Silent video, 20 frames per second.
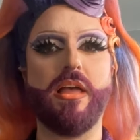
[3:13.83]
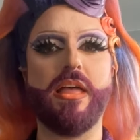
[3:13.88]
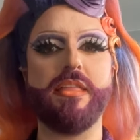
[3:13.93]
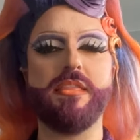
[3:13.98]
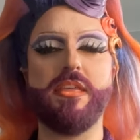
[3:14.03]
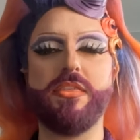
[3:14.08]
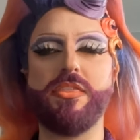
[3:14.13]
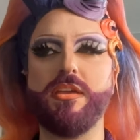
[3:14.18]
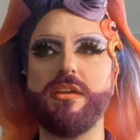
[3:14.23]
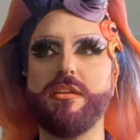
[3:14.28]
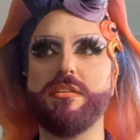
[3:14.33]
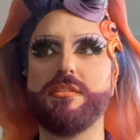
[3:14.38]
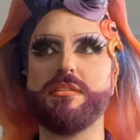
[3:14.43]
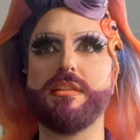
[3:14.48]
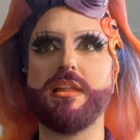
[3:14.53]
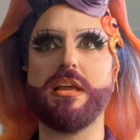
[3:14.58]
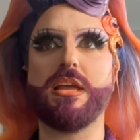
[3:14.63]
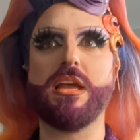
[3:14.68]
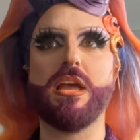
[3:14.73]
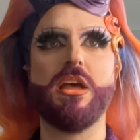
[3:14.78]
And the thing is, is
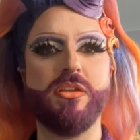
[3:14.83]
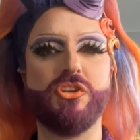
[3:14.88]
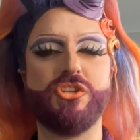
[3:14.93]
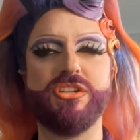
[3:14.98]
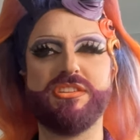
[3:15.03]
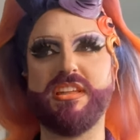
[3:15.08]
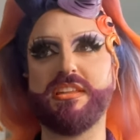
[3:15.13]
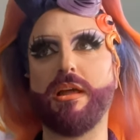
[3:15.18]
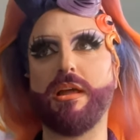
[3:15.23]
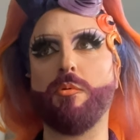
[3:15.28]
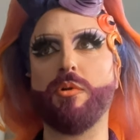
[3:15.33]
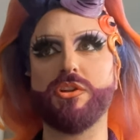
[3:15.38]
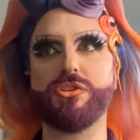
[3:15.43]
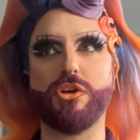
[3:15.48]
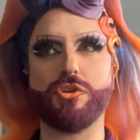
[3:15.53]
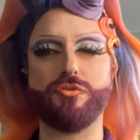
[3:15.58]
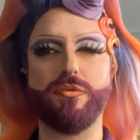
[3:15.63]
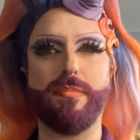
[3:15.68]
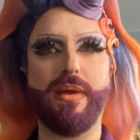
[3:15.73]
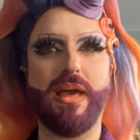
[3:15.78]
like, she says, I want to
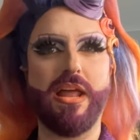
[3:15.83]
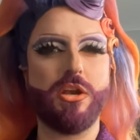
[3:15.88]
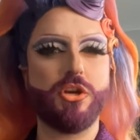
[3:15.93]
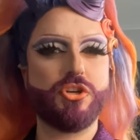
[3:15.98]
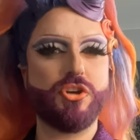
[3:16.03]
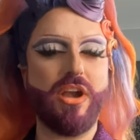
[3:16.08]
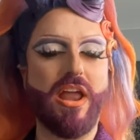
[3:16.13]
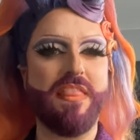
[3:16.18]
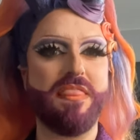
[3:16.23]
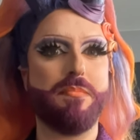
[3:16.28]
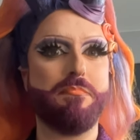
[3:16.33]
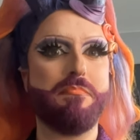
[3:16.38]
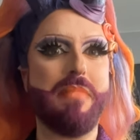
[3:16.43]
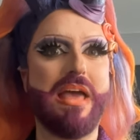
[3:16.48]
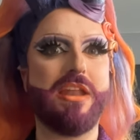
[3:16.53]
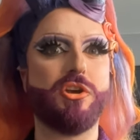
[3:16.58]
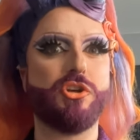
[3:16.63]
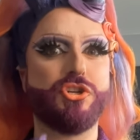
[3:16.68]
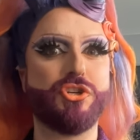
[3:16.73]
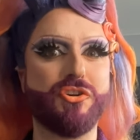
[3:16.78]
talk to a manager, and the
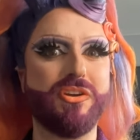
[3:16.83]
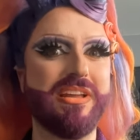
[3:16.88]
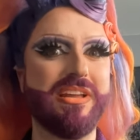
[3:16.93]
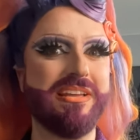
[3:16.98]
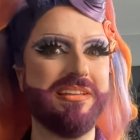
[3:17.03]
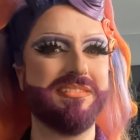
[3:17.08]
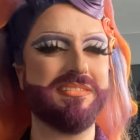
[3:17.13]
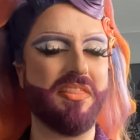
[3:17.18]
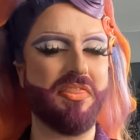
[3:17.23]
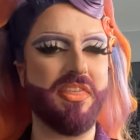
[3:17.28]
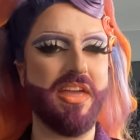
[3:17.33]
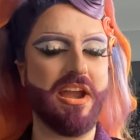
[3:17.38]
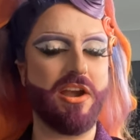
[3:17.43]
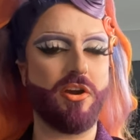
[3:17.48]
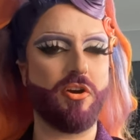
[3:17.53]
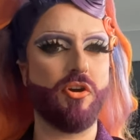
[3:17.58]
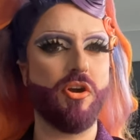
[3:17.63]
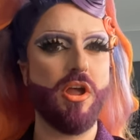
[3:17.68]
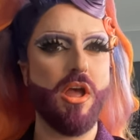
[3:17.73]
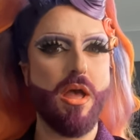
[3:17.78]
manager is
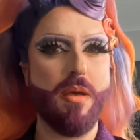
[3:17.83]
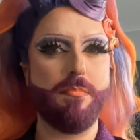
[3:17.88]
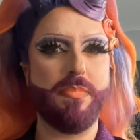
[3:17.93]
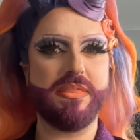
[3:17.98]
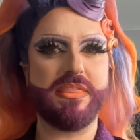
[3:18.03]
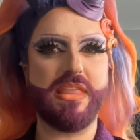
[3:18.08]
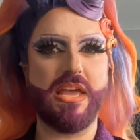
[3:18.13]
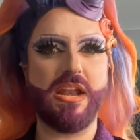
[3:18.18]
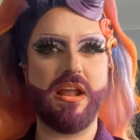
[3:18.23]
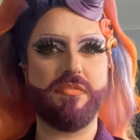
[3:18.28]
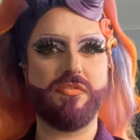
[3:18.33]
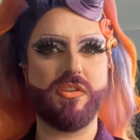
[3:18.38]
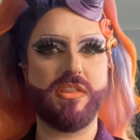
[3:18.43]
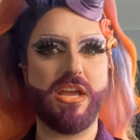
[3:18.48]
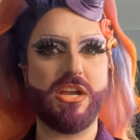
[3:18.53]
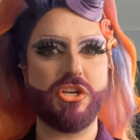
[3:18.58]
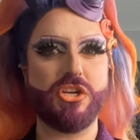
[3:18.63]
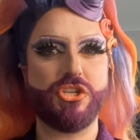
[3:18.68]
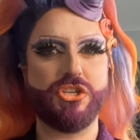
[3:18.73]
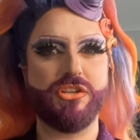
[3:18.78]
there. But then after
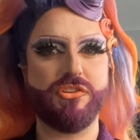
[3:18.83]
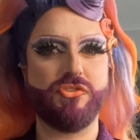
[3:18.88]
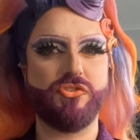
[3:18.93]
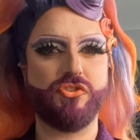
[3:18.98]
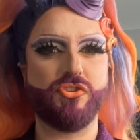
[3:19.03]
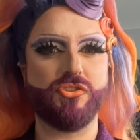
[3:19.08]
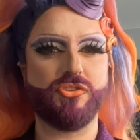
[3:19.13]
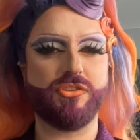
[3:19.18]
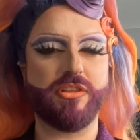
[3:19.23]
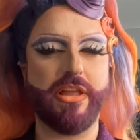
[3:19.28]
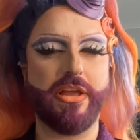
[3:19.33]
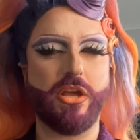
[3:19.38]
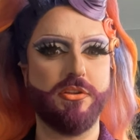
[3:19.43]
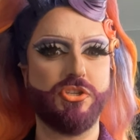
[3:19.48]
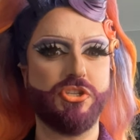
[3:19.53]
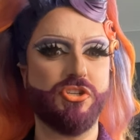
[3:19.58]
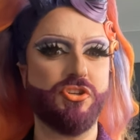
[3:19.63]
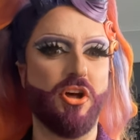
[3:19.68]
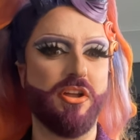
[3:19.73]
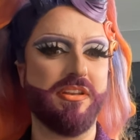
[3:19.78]
that, she's just like,
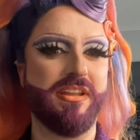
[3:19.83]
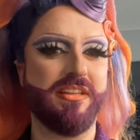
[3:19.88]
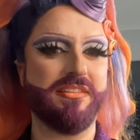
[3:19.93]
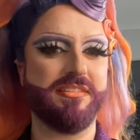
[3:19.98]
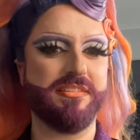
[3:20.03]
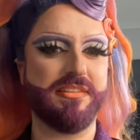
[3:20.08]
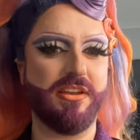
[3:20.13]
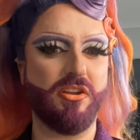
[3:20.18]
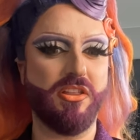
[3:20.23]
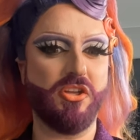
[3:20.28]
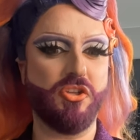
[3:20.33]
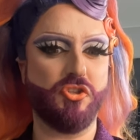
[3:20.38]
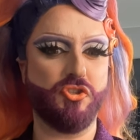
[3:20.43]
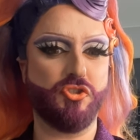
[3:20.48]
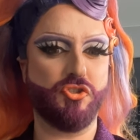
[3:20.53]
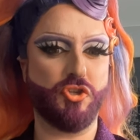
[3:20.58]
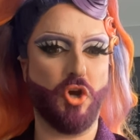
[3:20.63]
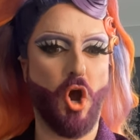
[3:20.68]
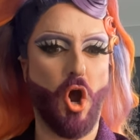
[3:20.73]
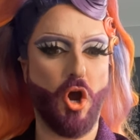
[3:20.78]
she's not necessarily
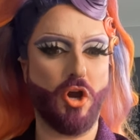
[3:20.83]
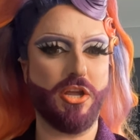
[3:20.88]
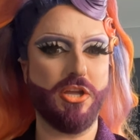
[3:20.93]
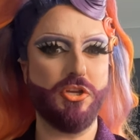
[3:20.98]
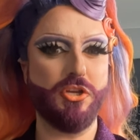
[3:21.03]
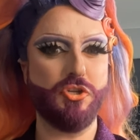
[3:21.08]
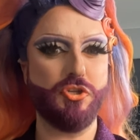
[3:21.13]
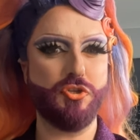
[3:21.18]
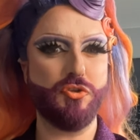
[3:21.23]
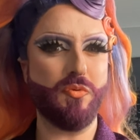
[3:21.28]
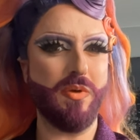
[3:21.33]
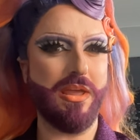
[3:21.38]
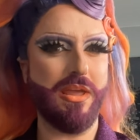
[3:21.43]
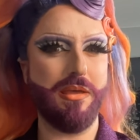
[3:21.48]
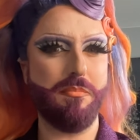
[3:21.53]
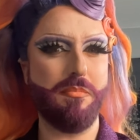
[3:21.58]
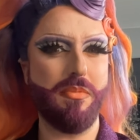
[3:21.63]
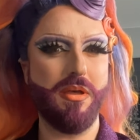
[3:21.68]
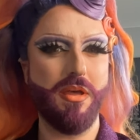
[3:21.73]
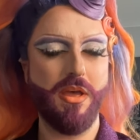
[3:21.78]
talking to
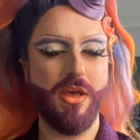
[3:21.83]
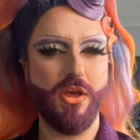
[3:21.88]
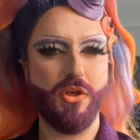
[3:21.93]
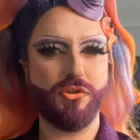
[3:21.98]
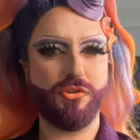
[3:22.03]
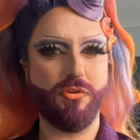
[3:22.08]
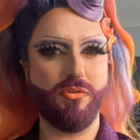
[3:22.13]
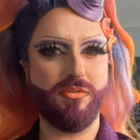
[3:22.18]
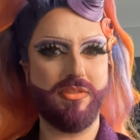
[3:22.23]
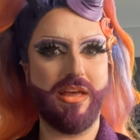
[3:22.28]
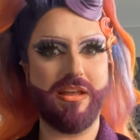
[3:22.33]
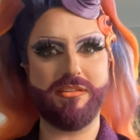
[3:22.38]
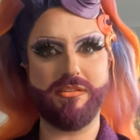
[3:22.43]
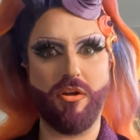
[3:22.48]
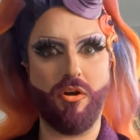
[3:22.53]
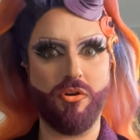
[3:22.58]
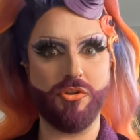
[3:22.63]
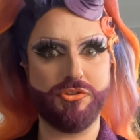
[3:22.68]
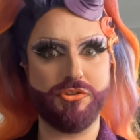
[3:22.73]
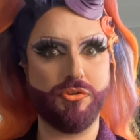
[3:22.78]
him so that's
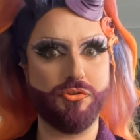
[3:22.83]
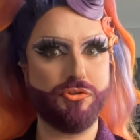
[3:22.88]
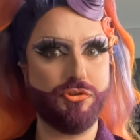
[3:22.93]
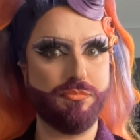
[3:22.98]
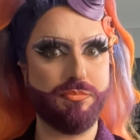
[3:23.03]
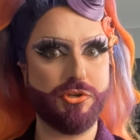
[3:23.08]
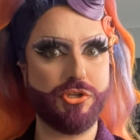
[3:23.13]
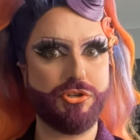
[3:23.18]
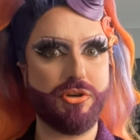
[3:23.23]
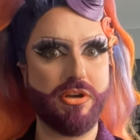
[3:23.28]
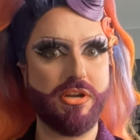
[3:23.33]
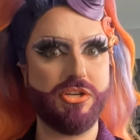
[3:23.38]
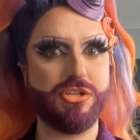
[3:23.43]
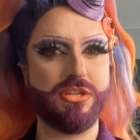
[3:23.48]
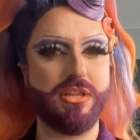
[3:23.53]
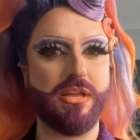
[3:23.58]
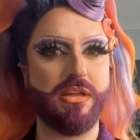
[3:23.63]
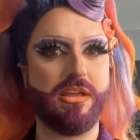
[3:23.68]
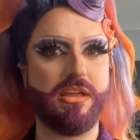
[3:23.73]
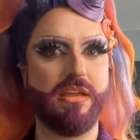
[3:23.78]
also super strange.
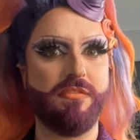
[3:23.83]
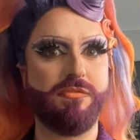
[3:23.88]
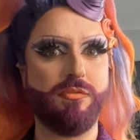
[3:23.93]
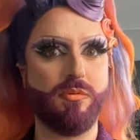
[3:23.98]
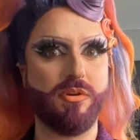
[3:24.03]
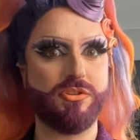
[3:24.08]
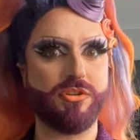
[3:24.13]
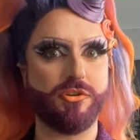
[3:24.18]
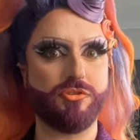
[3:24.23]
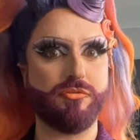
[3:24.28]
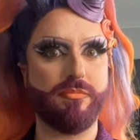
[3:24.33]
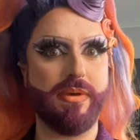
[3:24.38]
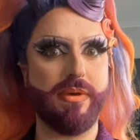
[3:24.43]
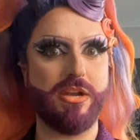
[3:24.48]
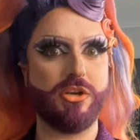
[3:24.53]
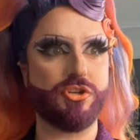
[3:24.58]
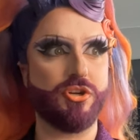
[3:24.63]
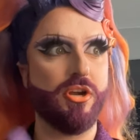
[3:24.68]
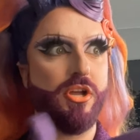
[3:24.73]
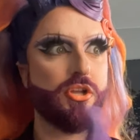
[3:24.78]
Like, if you want to talk to a
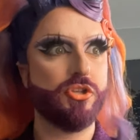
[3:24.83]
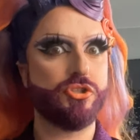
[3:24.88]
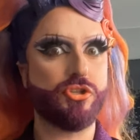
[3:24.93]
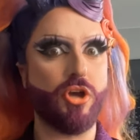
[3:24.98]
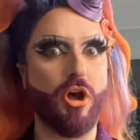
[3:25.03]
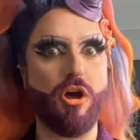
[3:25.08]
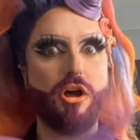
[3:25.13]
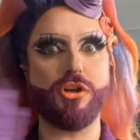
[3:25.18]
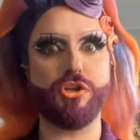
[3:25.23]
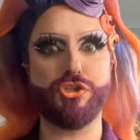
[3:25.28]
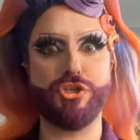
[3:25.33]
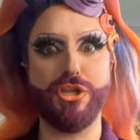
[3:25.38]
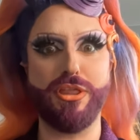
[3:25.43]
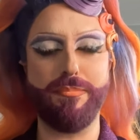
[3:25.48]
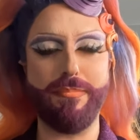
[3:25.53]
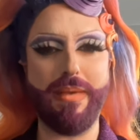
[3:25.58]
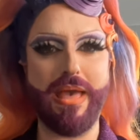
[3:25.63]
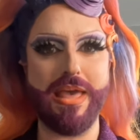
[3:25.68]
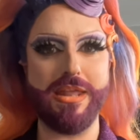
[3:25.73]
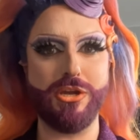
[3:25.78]
manager, talk to
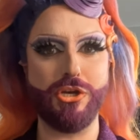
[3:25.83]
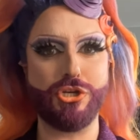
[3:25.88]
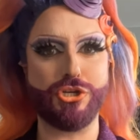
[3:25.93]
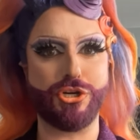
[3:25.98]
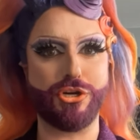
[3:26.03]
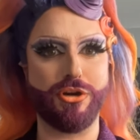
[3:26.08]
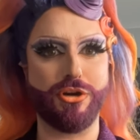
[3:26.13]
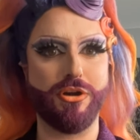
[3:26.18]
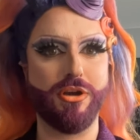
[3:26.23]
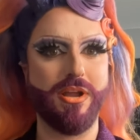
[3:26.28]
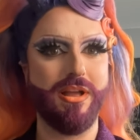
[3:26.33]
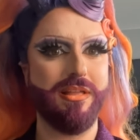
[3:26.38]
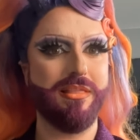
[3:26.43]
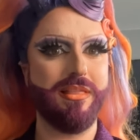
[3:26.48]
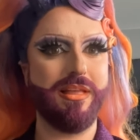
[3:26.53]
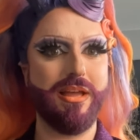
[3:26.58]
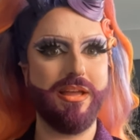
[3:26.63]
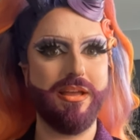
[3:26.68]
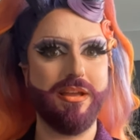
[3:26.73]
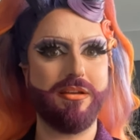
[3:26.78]
the manager.
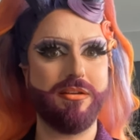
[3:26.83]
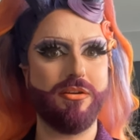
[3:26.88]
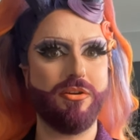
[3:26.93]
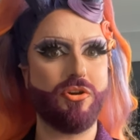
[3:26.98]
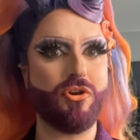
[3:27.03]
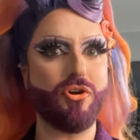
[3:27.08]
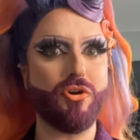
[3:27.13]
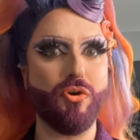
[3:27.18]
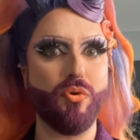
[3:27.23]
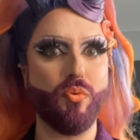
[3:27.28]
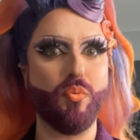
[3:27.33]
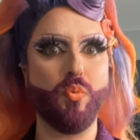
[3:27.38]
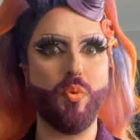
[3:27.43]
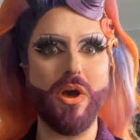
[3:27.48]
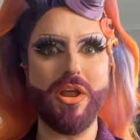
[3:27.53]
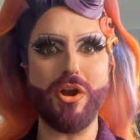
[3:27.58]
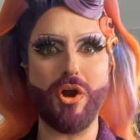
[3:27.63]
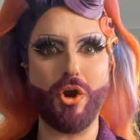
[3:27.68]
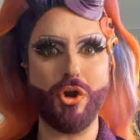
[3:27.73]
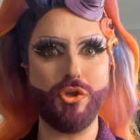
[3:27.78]
Like, girl,
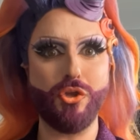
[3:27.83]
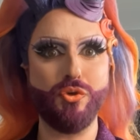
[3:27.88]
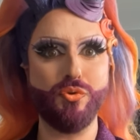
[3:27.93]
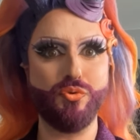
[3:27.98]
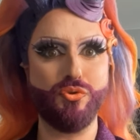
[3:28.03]
what are you